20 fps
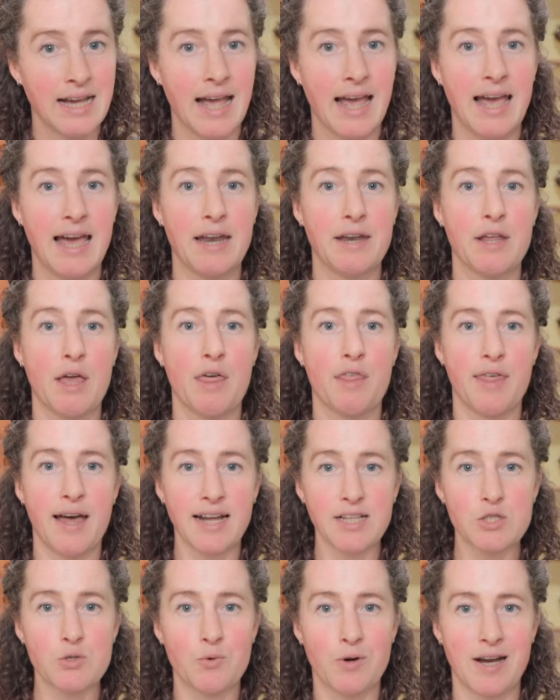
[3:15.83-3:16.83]
And
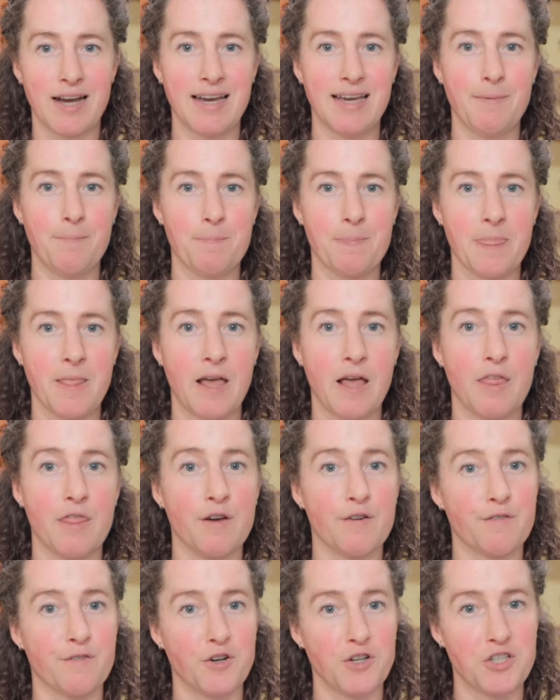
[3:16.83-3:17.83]
that's why the
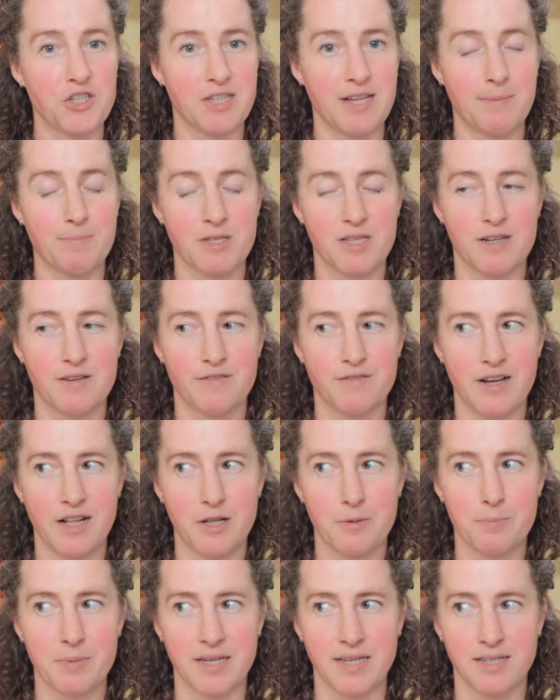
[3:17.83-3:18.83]
first step to
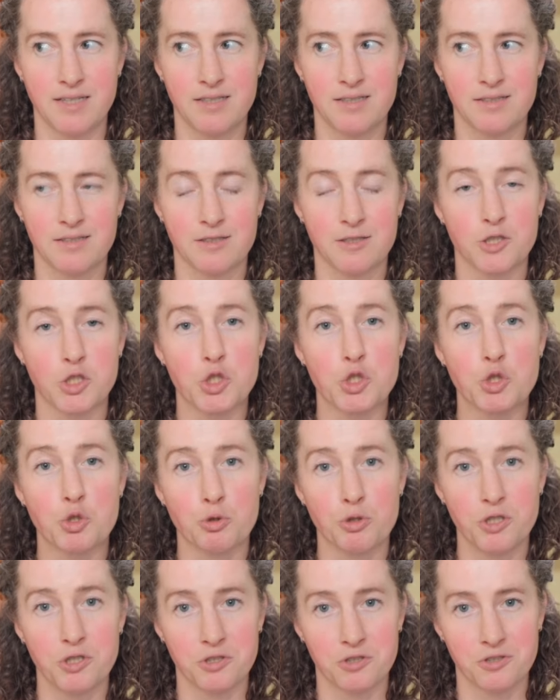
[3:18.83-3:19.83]
developing
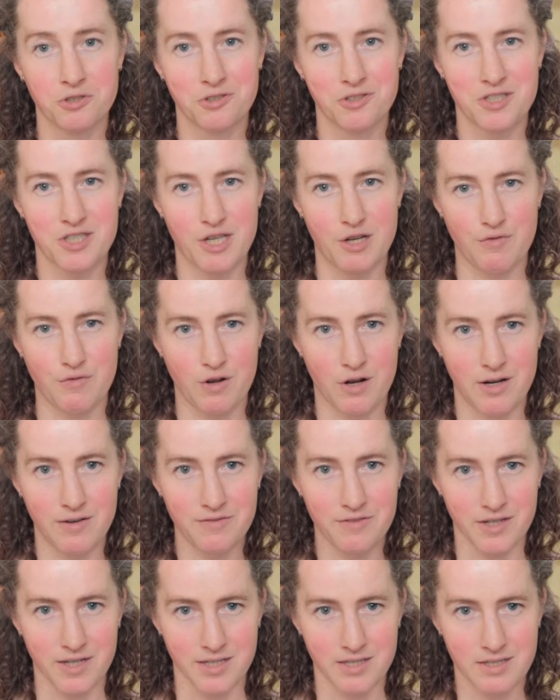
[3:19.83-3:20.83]
true
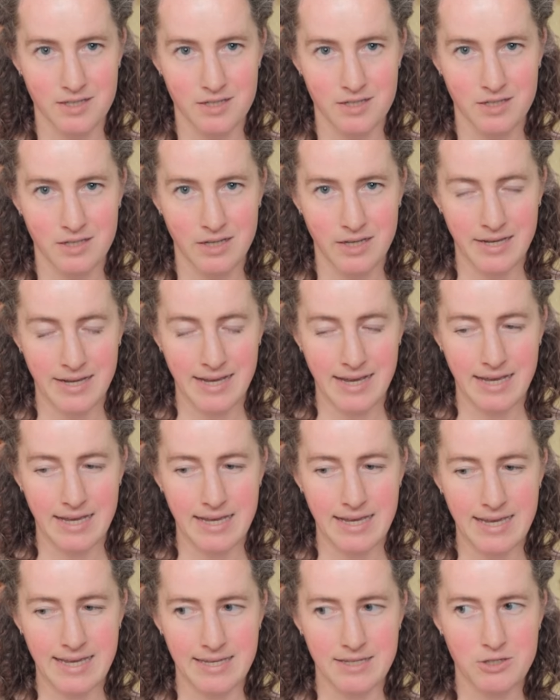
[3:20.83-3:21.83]
self-confidence
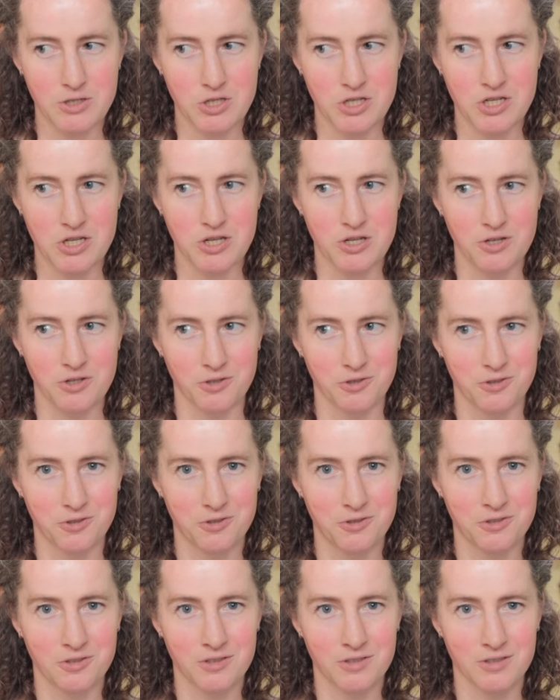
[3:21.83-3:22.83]
is
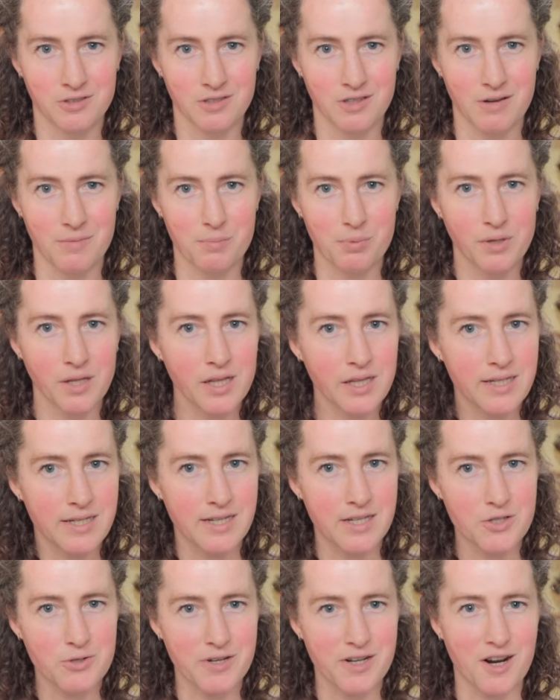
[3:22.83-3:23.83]
to completely
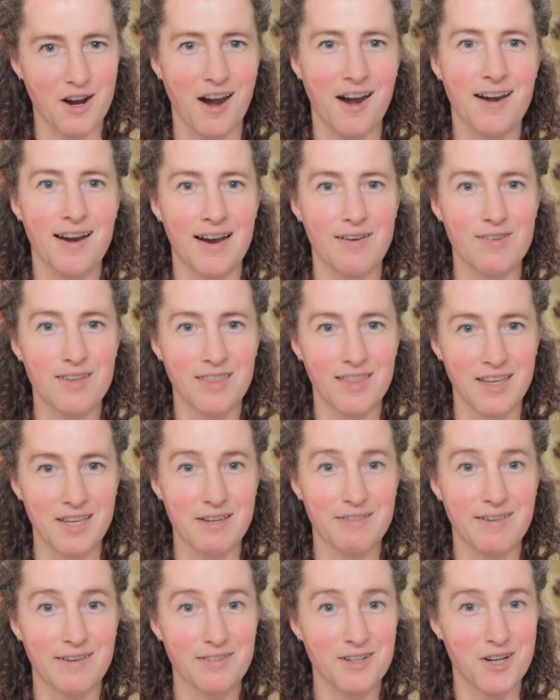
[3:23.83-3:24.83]
disregard everything
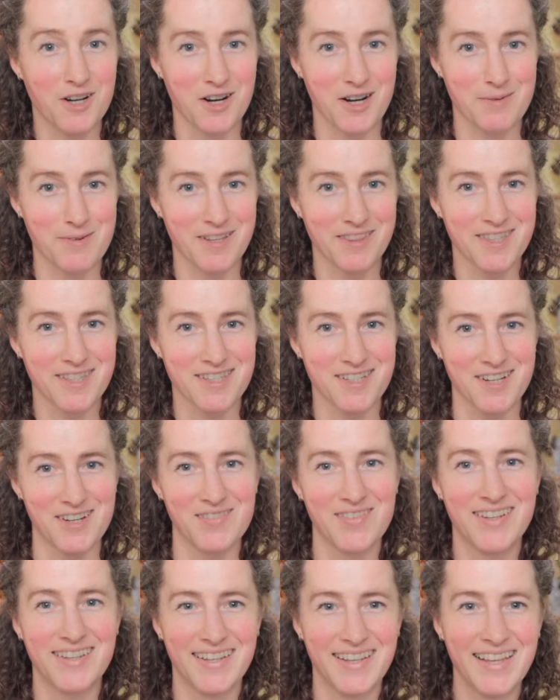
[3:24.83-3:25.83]
you've ever heard about the
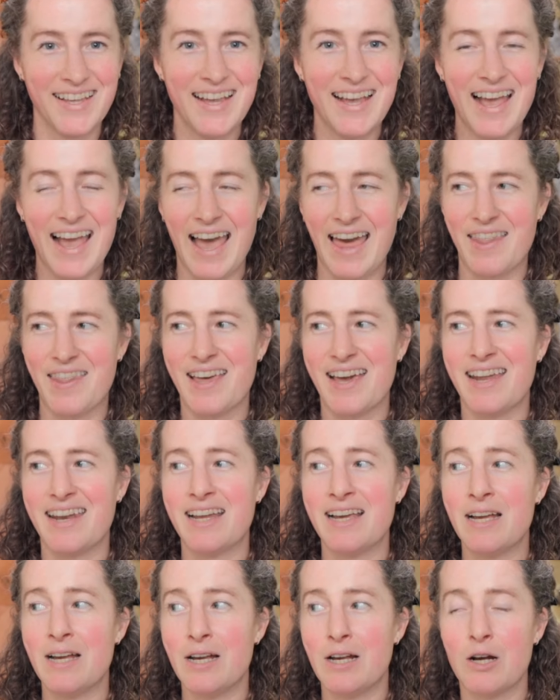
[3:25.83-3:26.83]
term. And then
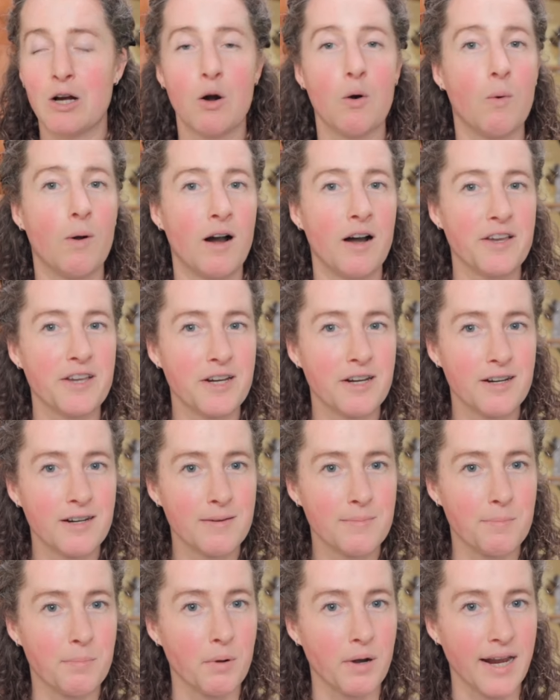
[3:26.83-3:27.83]
while your
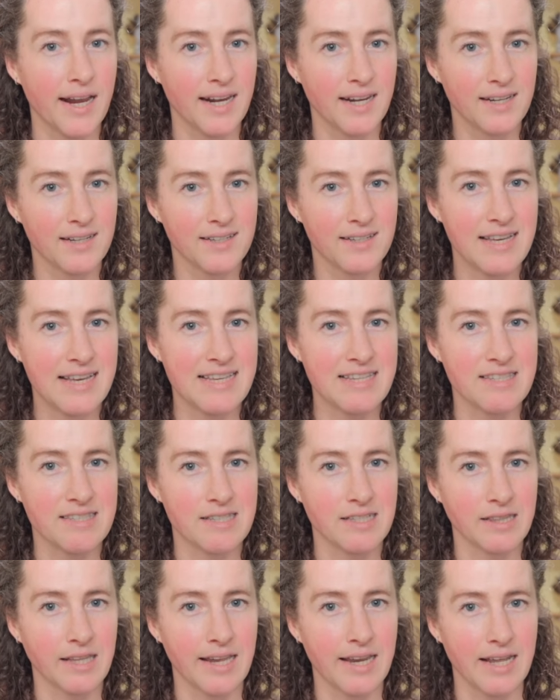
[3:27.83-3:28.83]
brain is
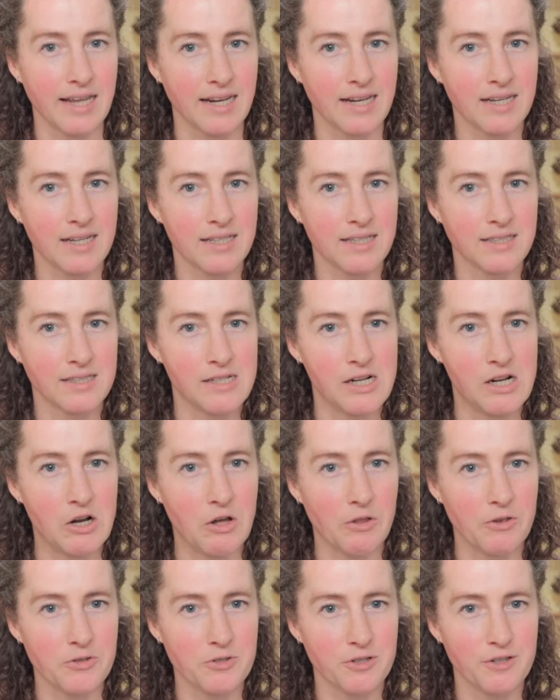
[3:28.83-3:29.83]
deleting all
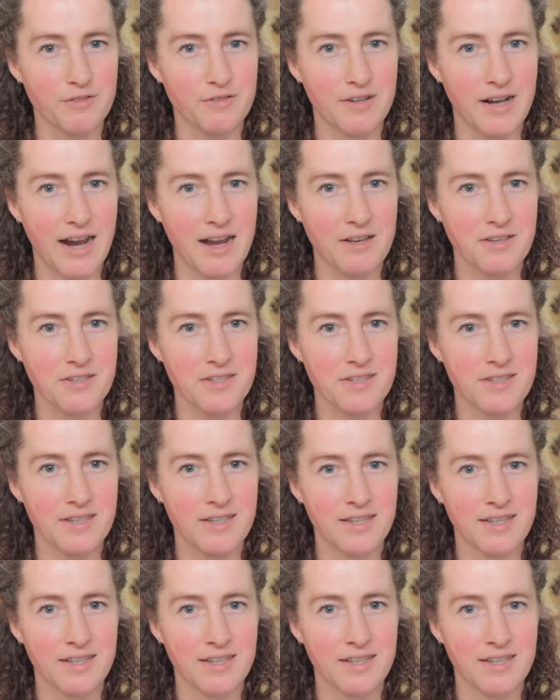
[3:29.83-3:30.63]
those old files,